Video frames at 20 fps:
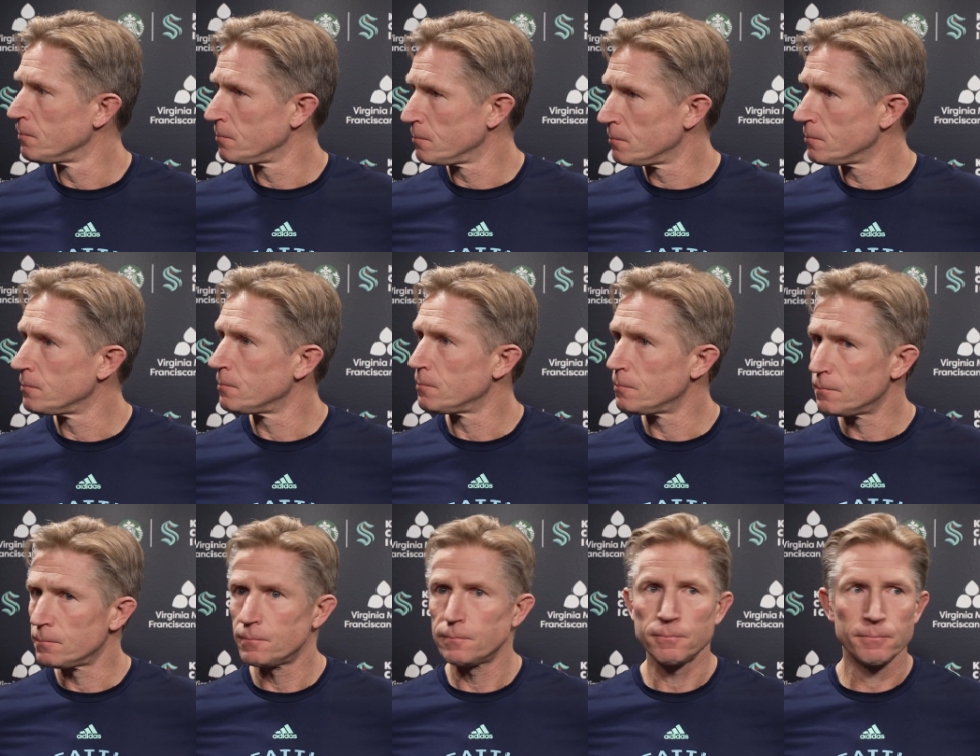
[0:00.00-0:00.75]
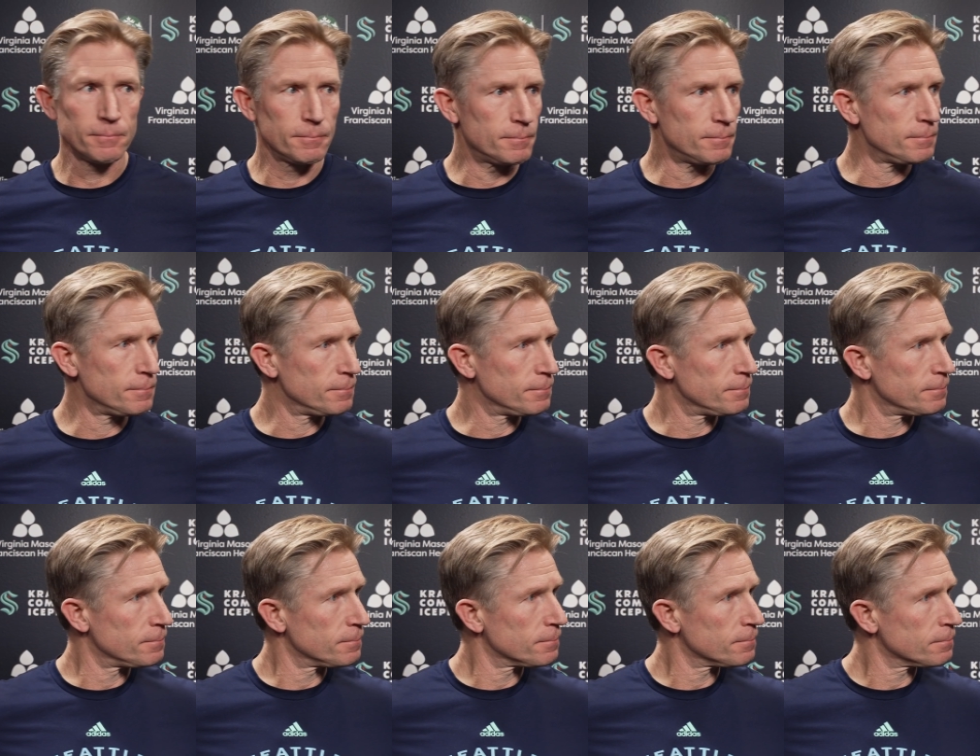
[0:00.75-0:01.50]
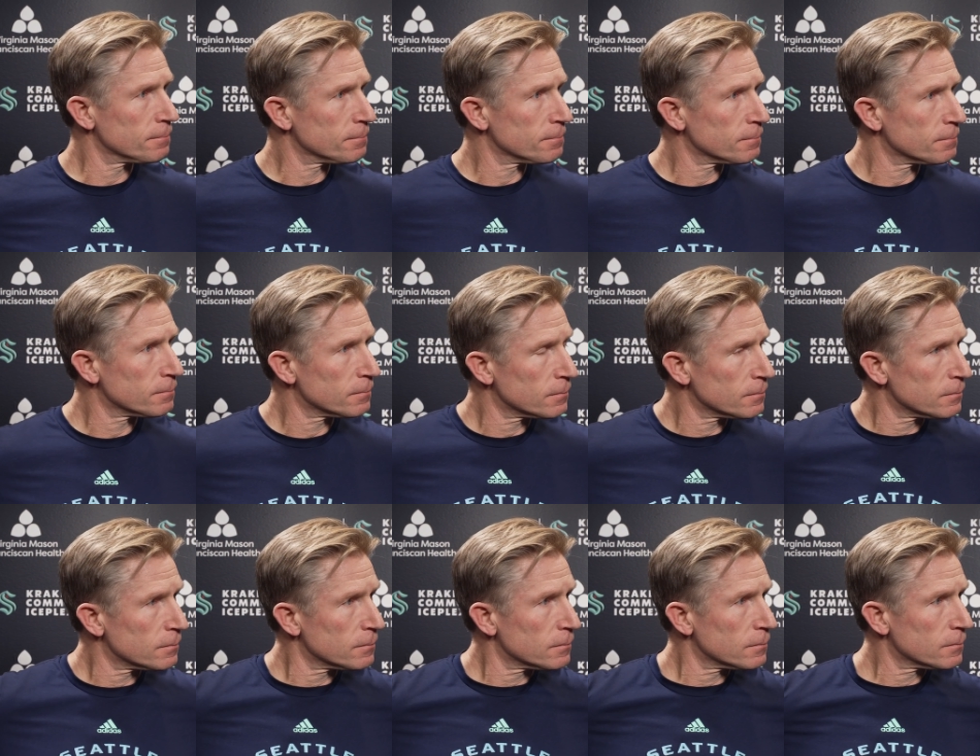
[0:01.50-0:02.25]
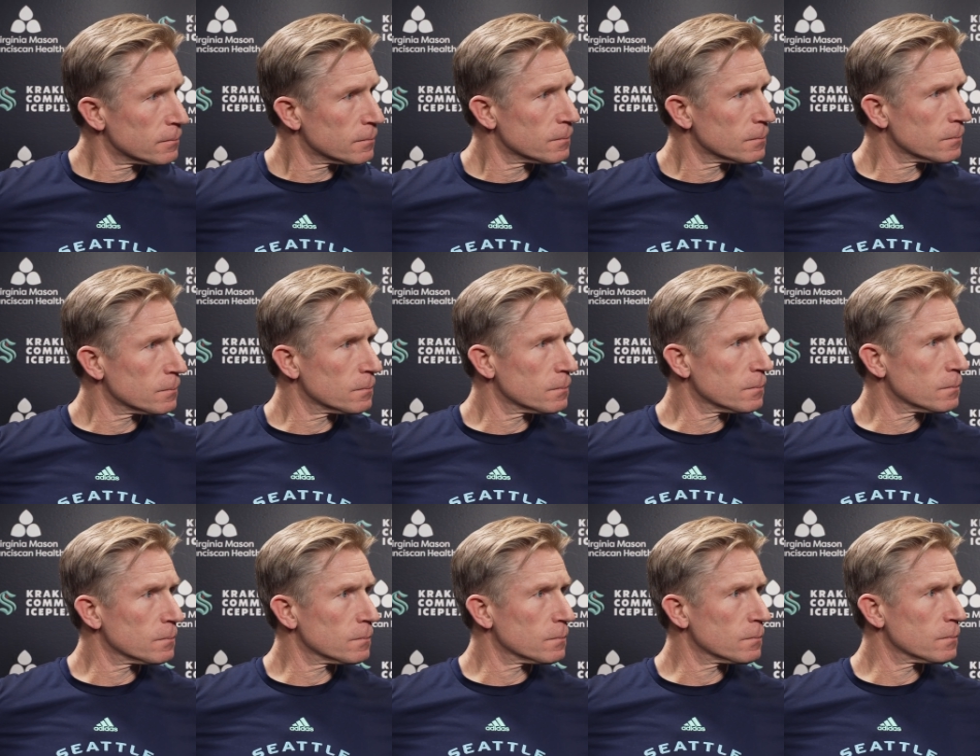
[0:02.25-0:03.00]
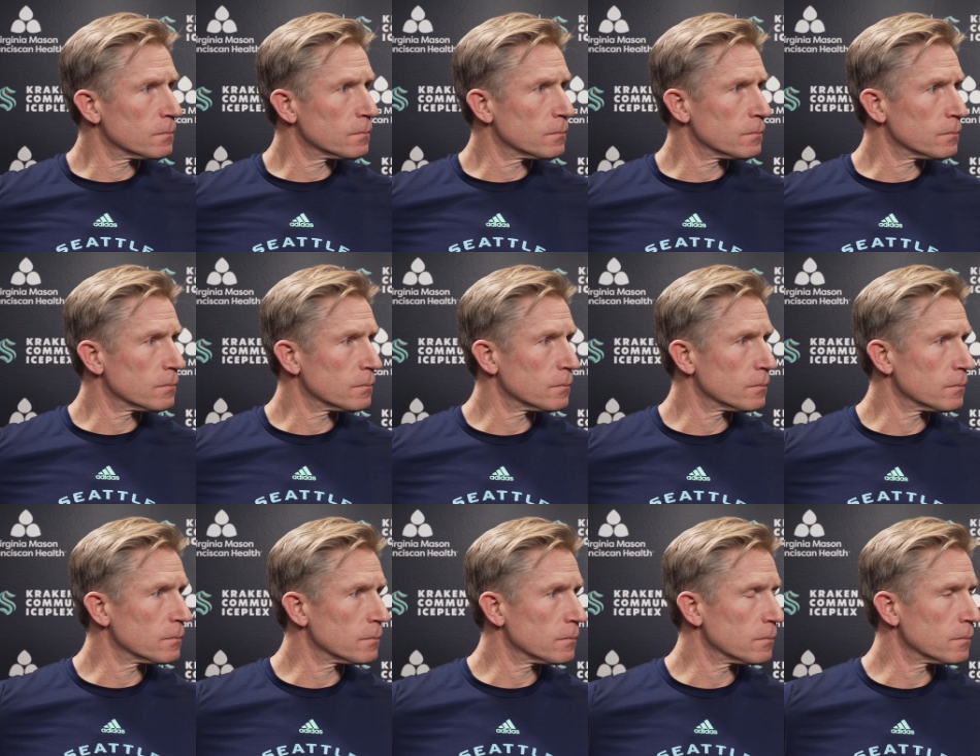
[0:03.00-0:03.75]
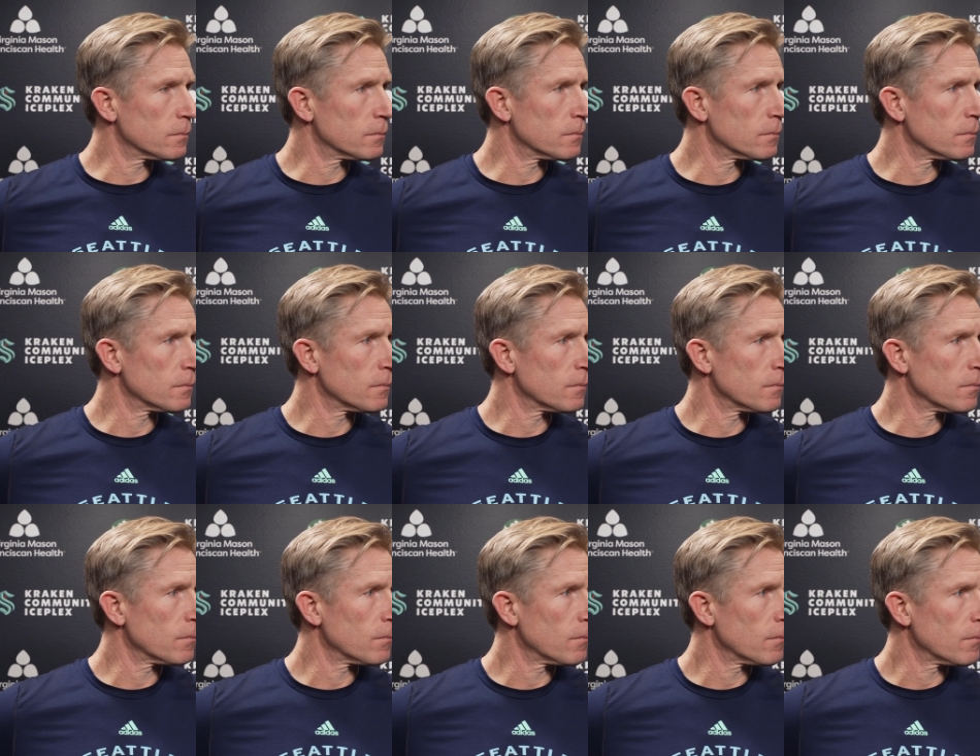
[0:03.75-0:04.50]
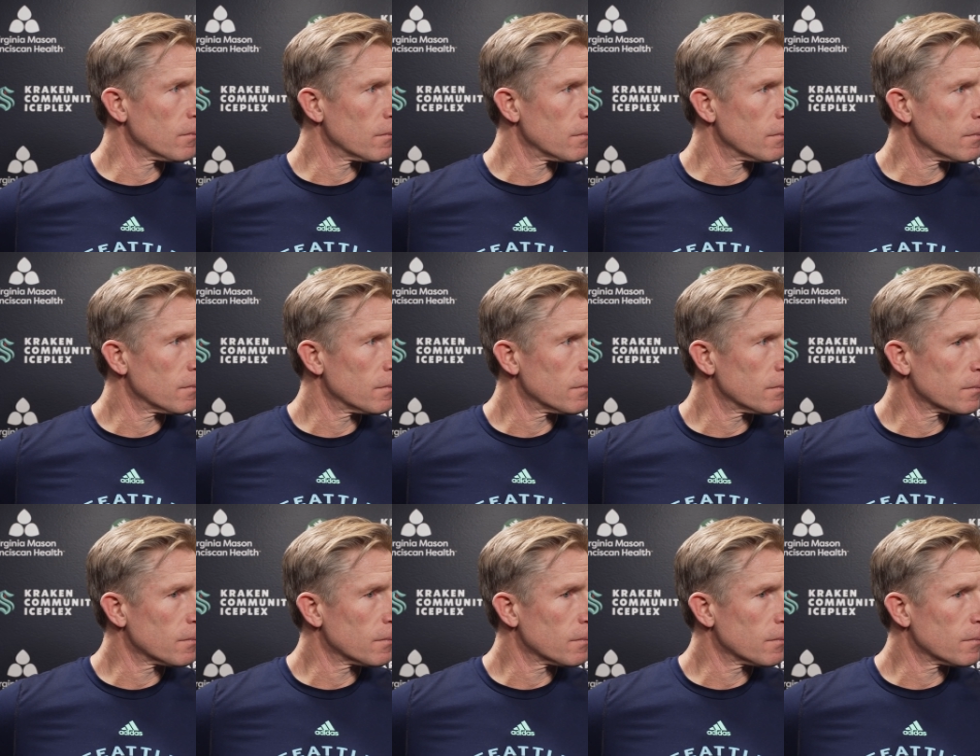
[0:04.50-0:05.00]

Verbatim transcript: Uh, after a night like that, is it better just to flush it, or do you spend a lot of time going over the film with the group?